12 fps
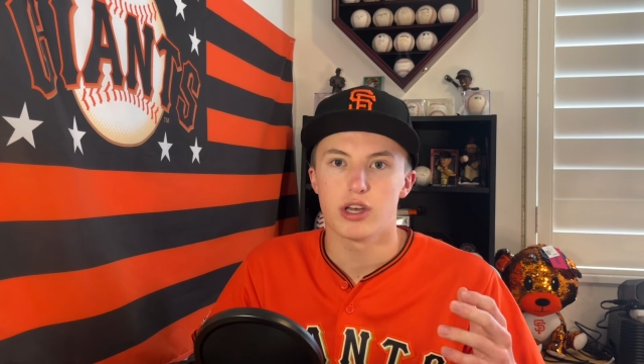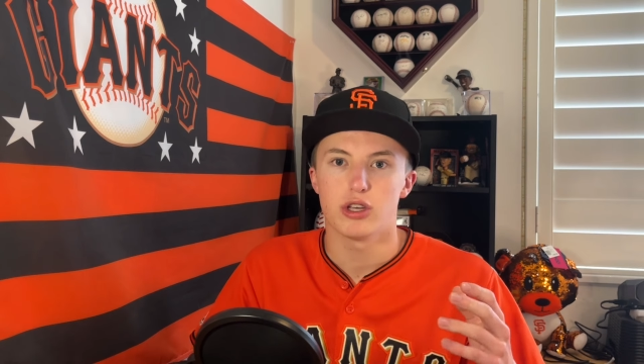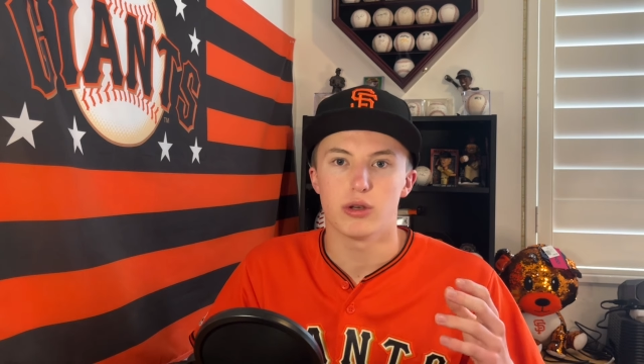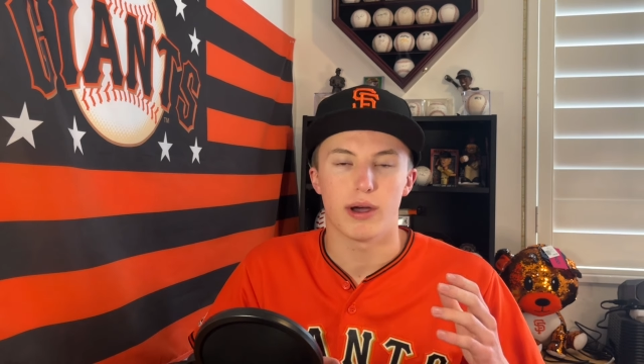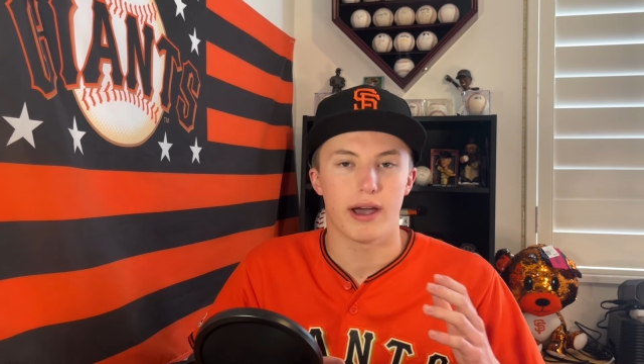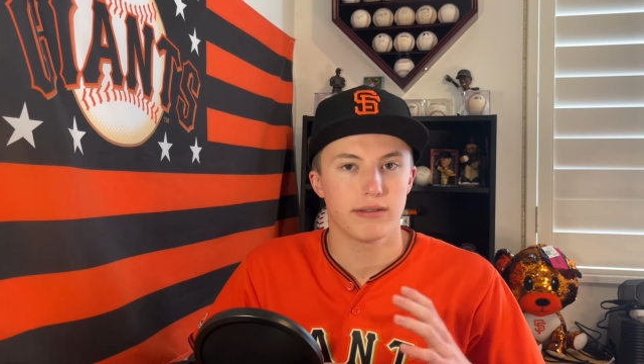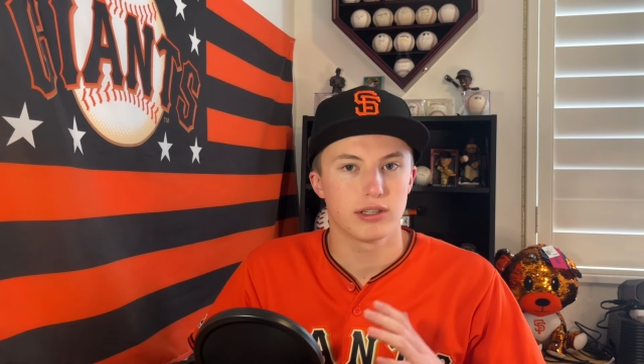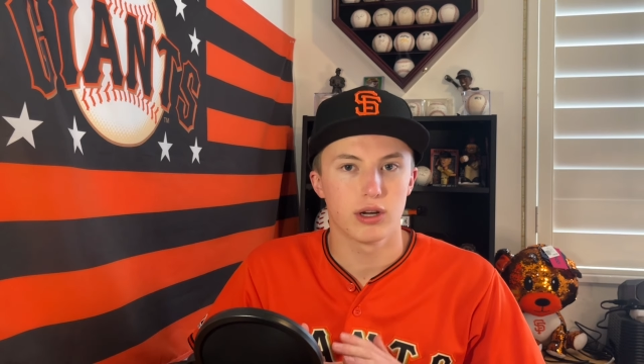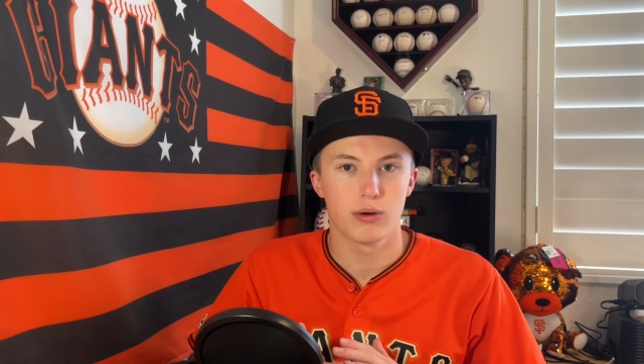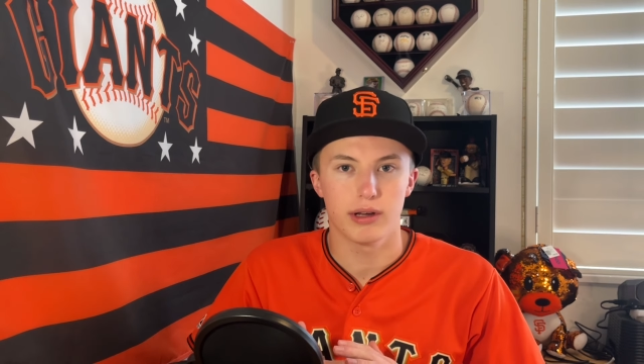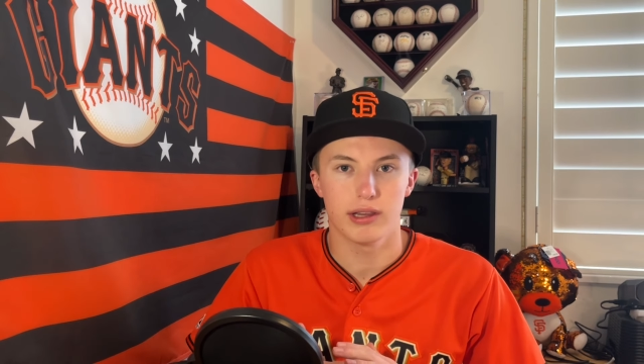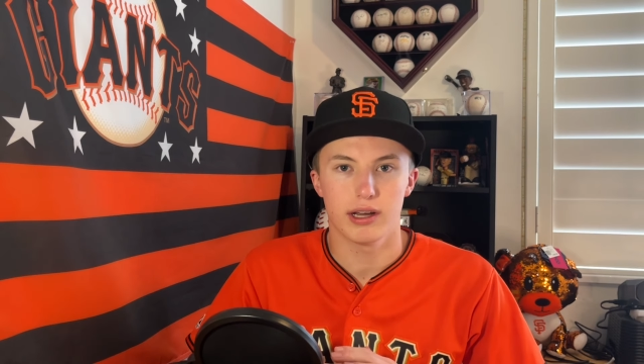You have to
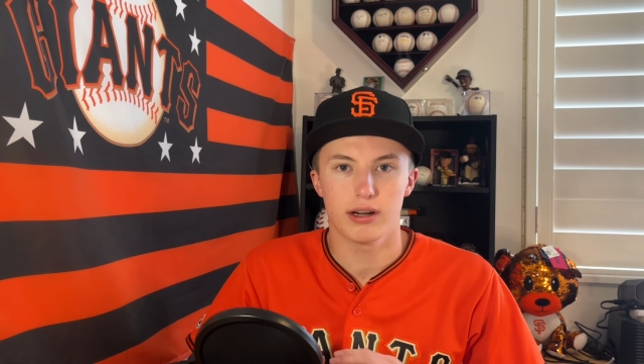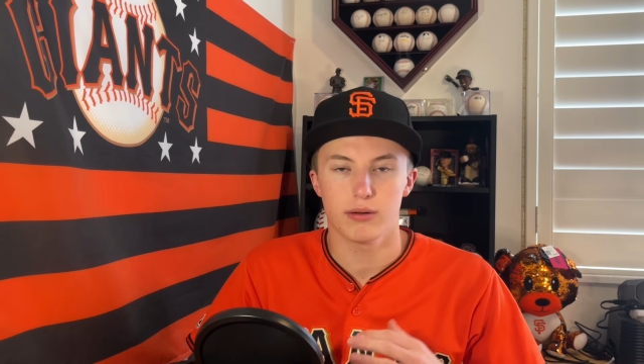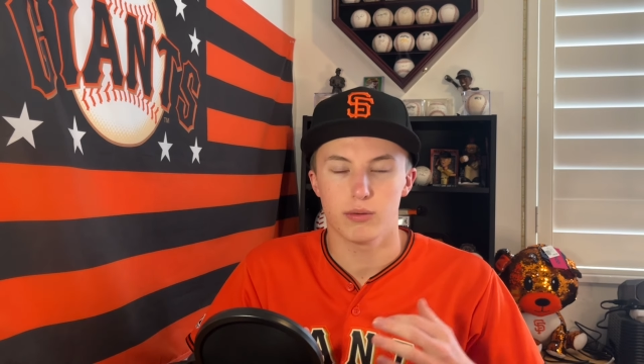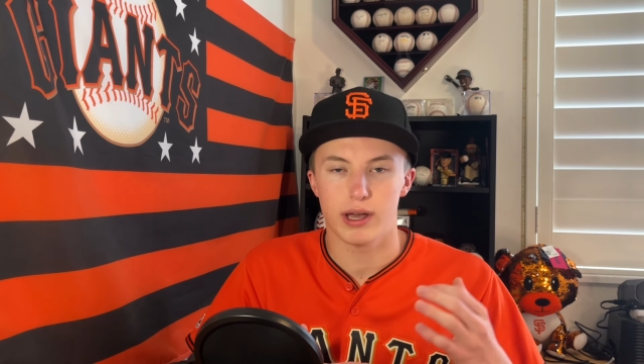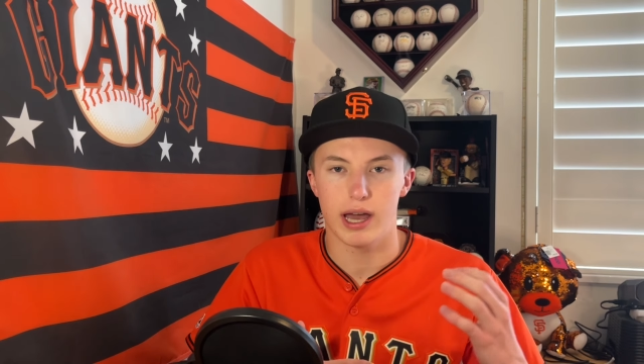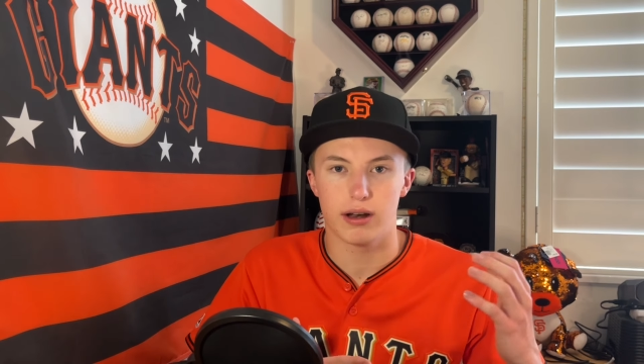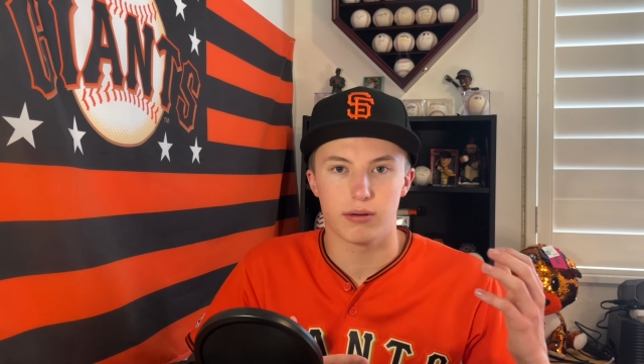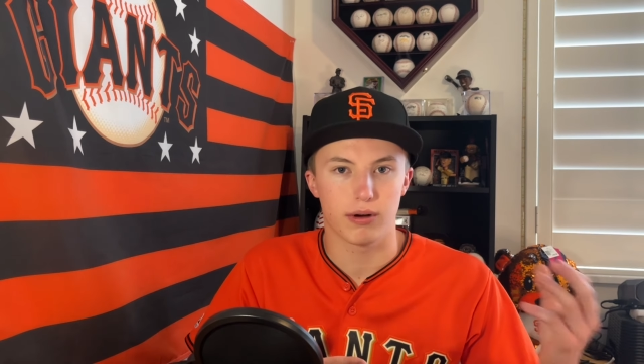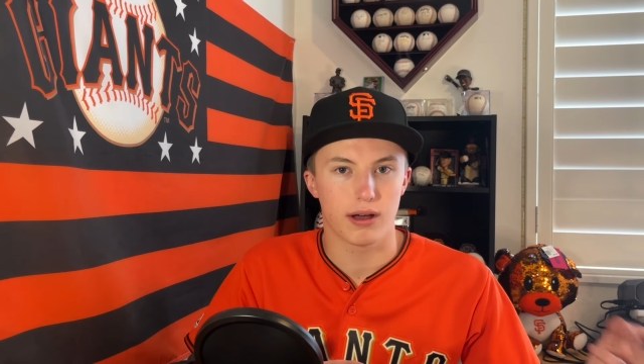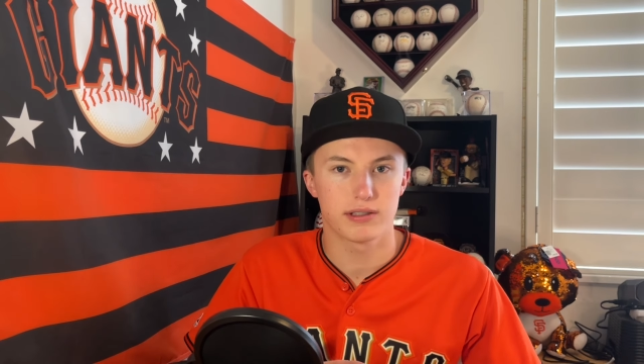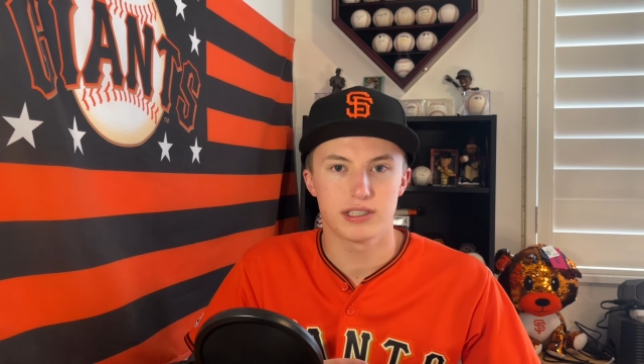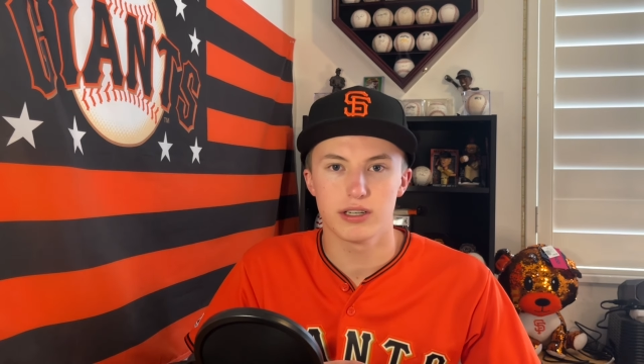go in there. We had a
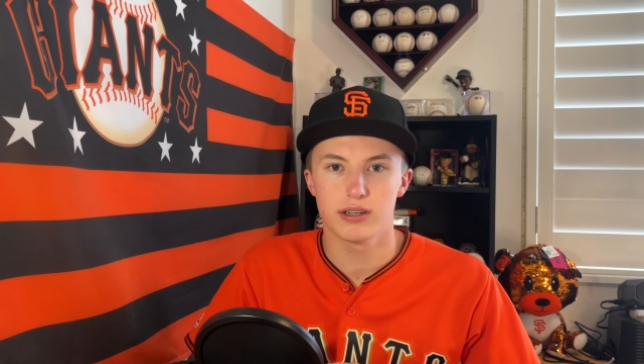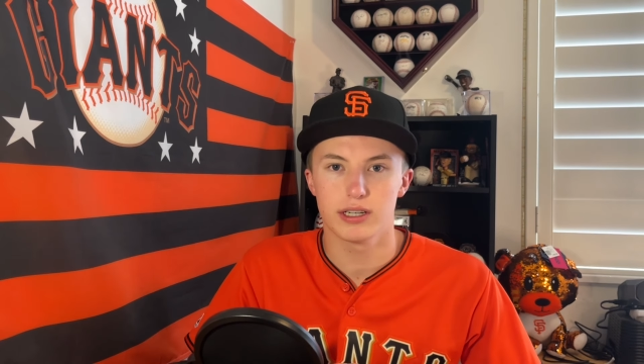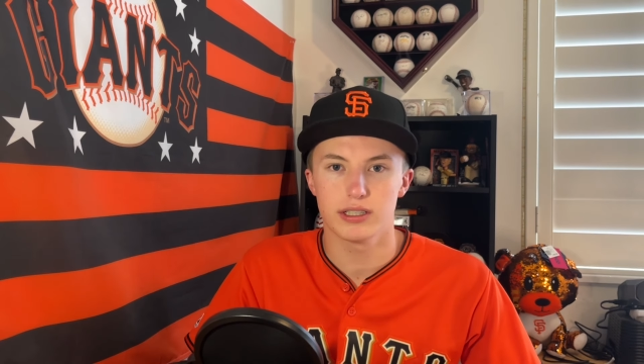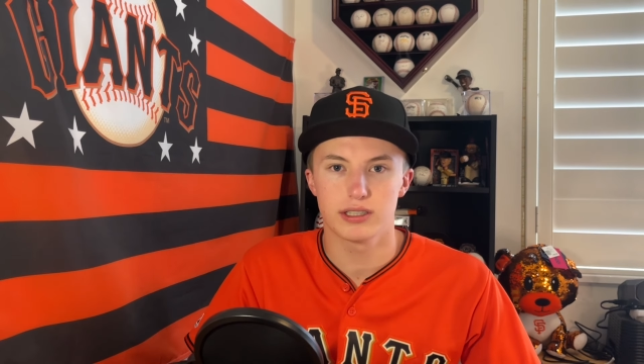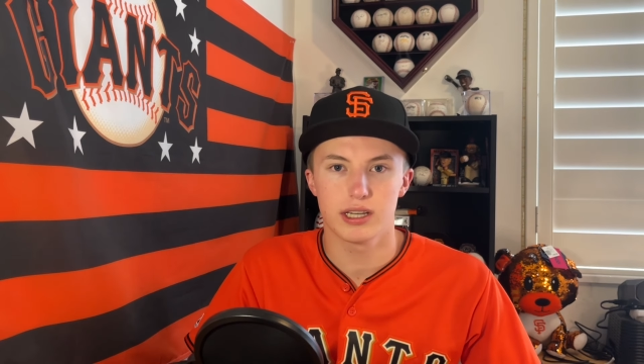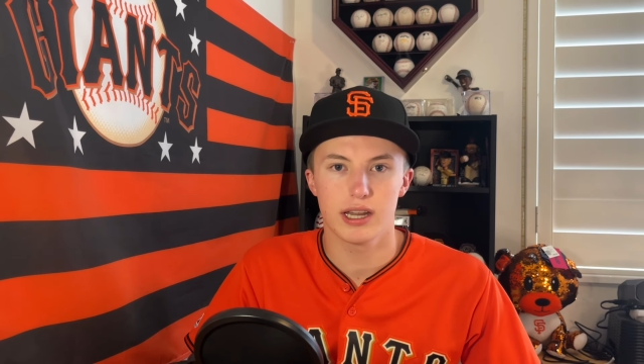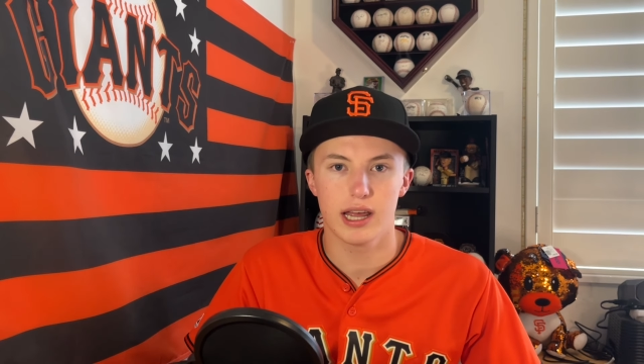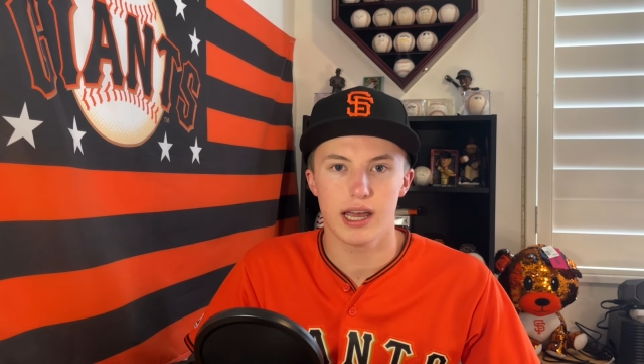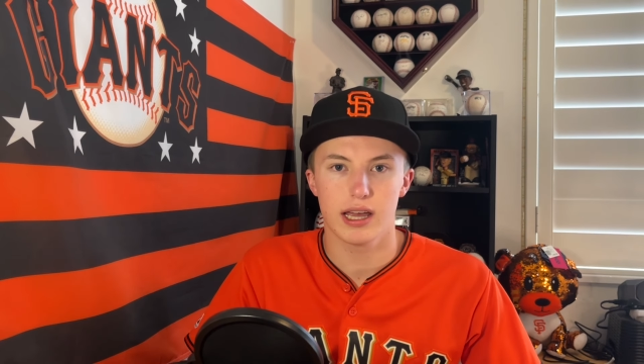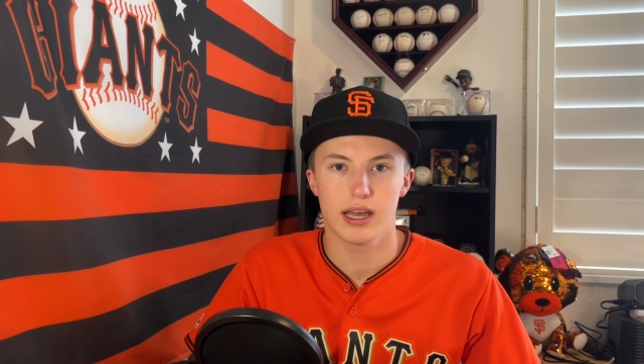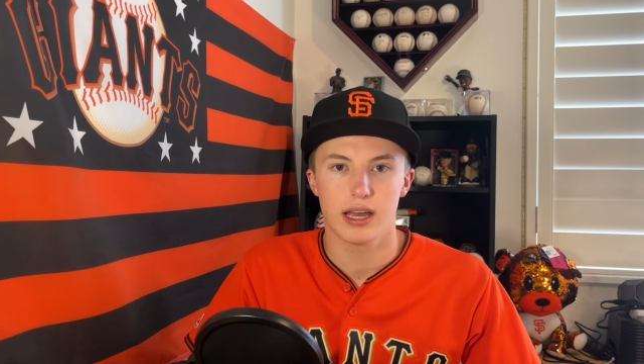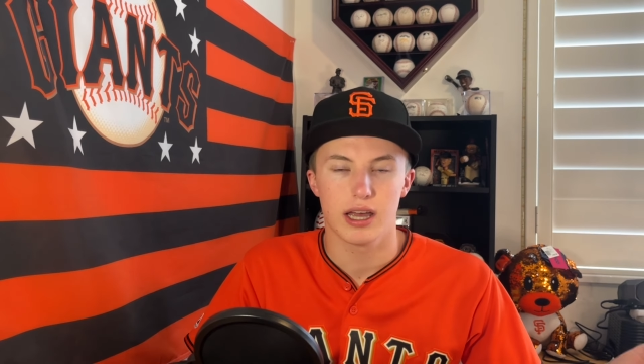rough series
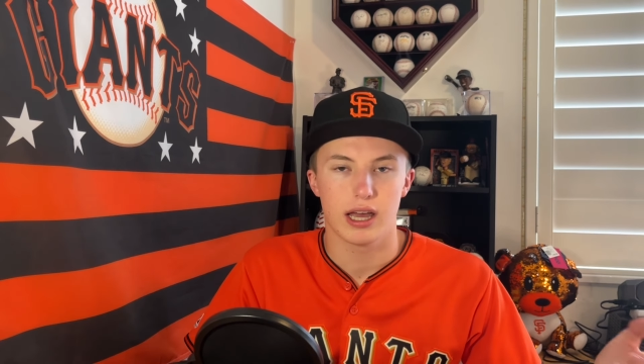today.